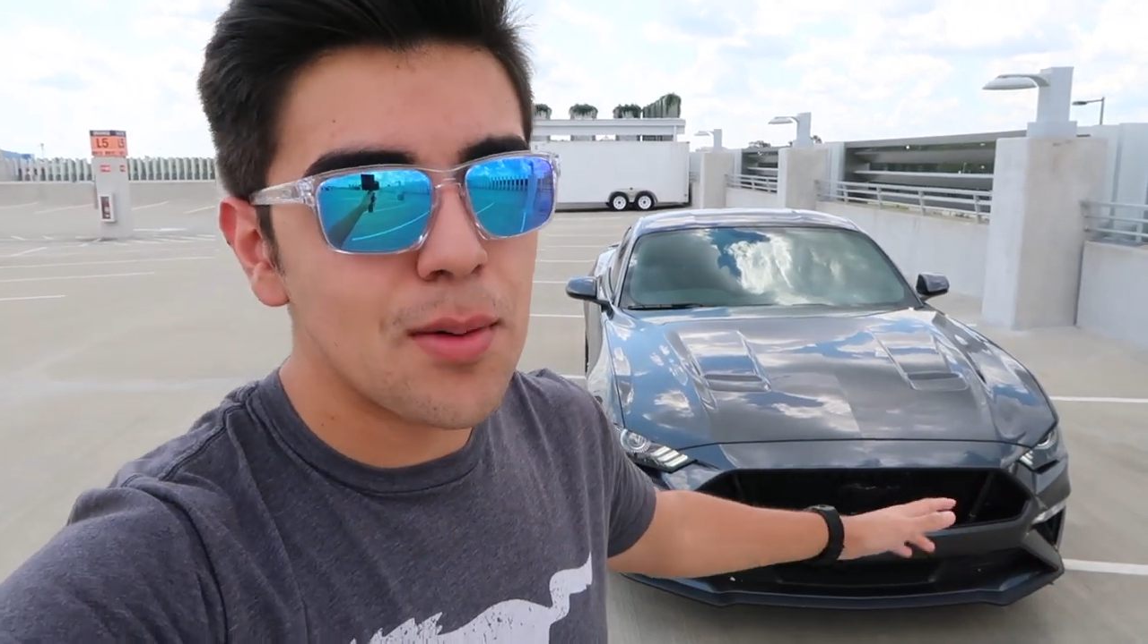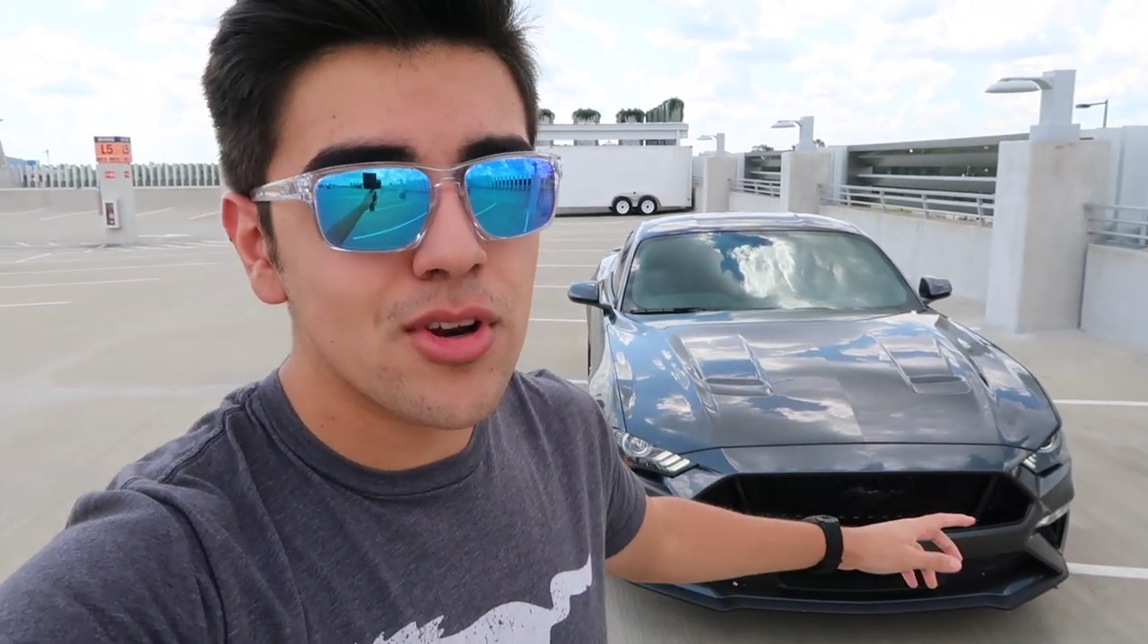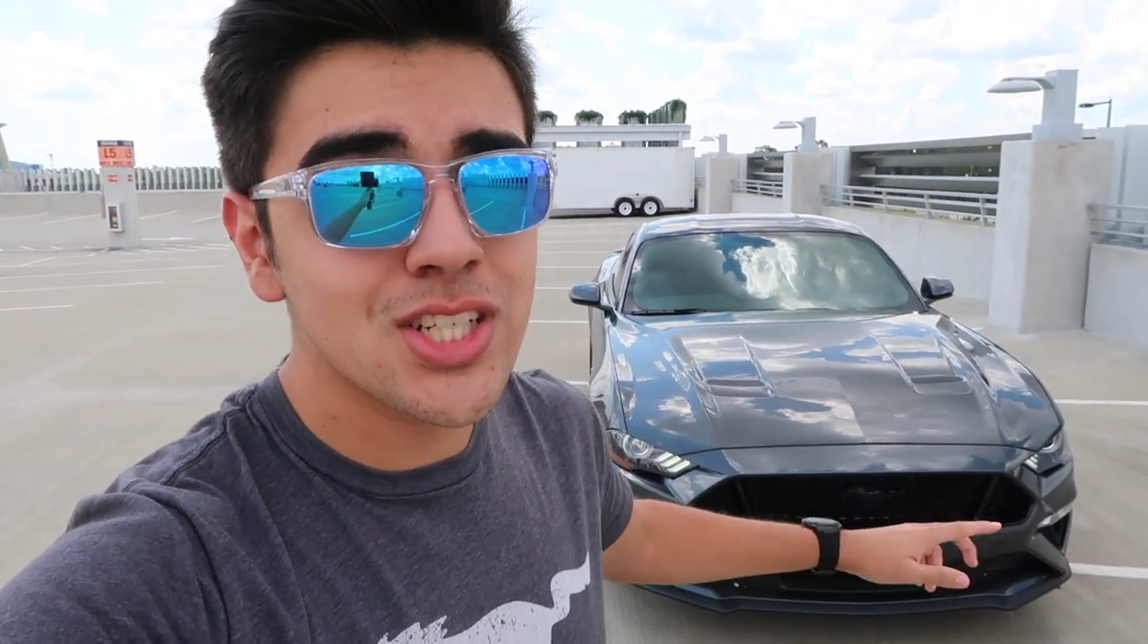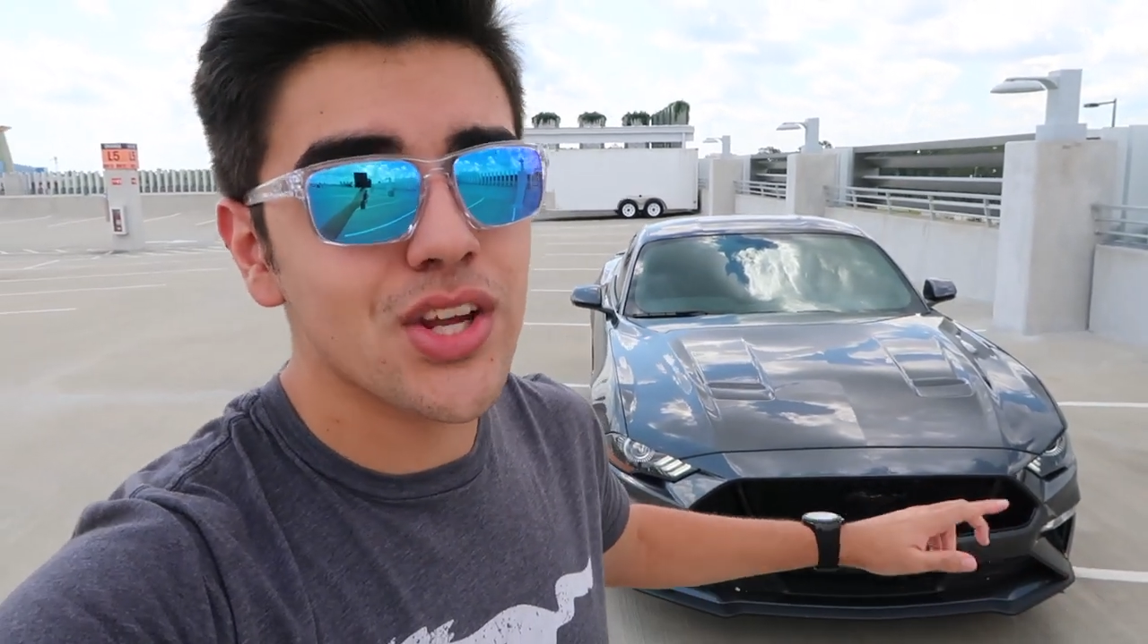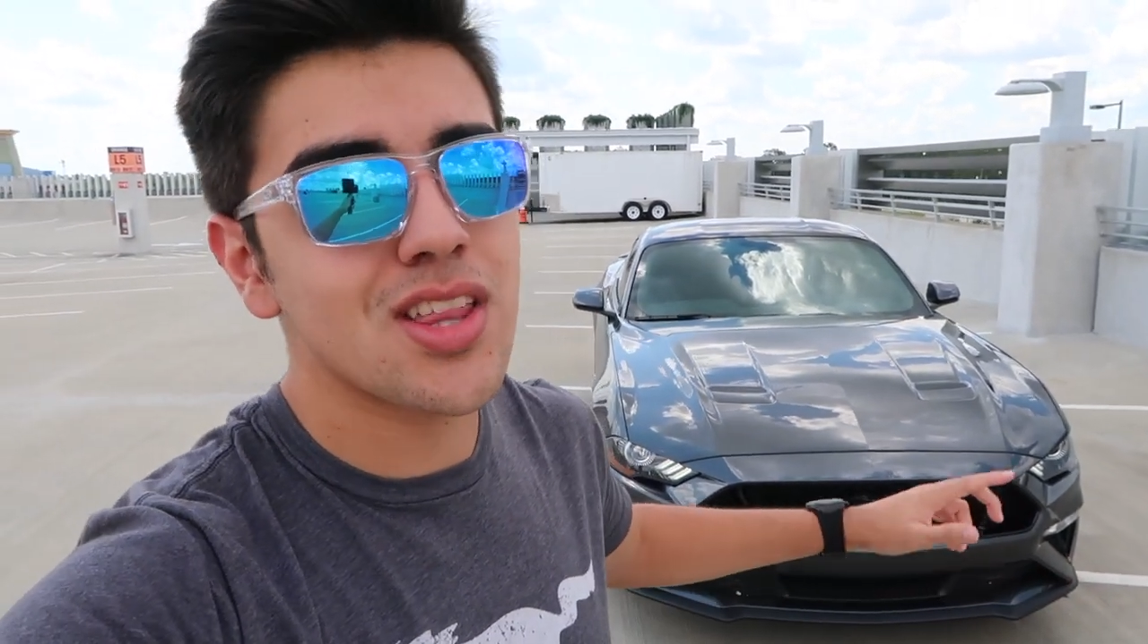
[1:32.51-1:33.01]
I'm
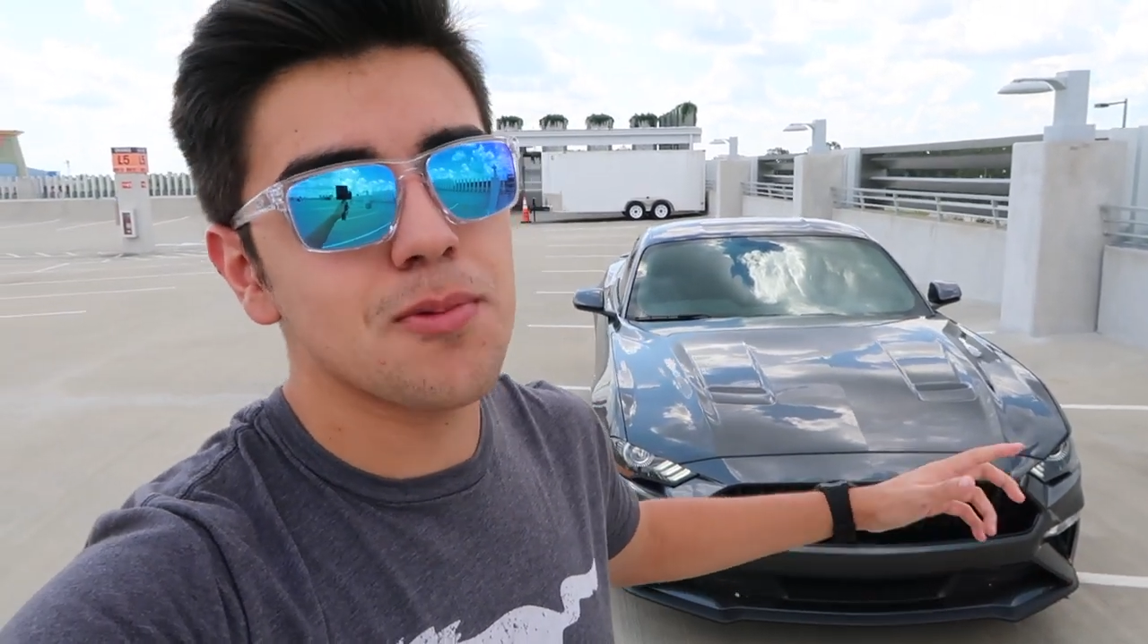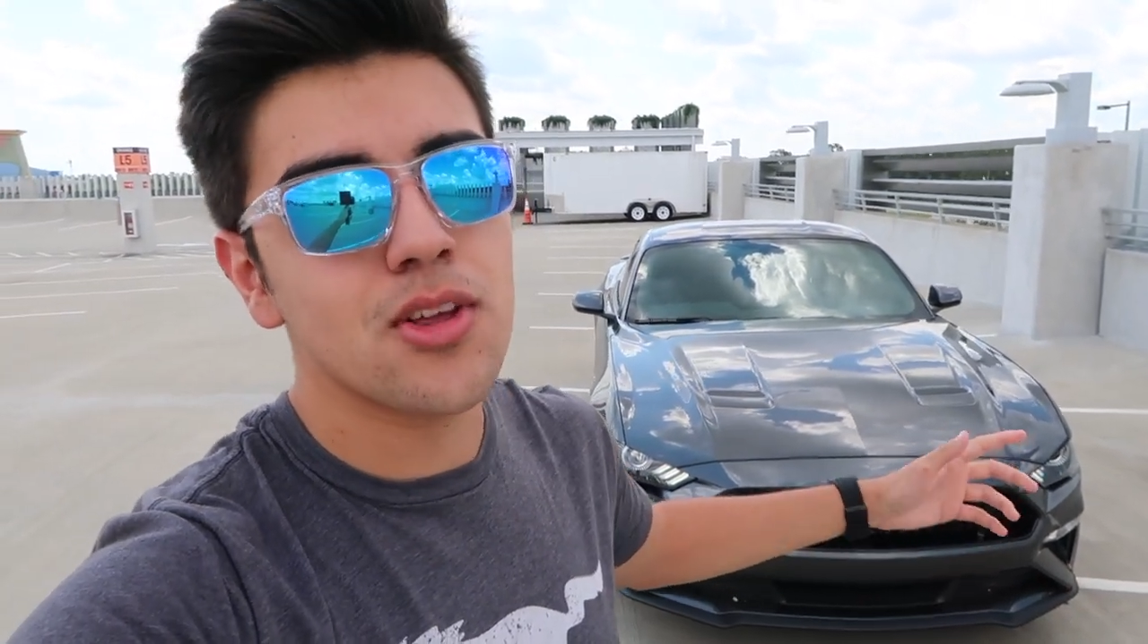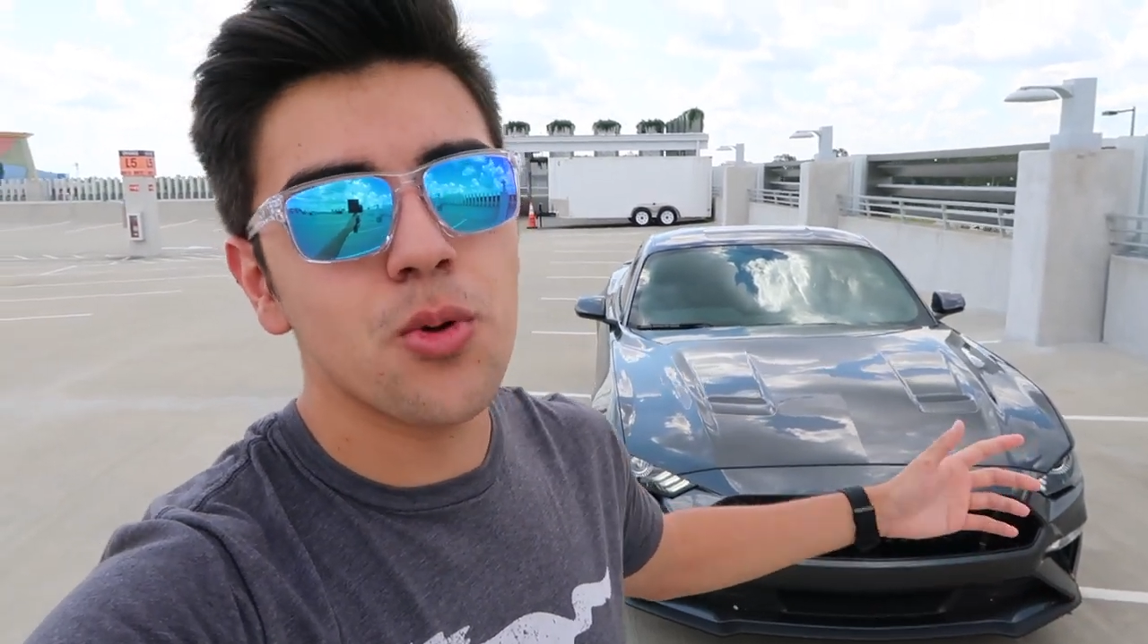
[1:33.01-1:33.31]
gonna show you some of